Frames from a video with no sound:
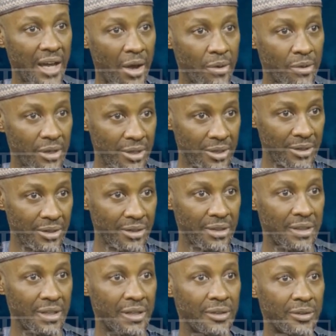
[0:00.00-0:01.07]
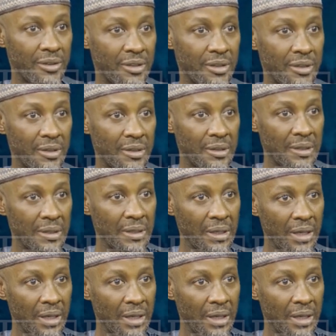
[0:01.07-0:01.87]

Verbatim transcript: House. So what do they hope to achieve with it?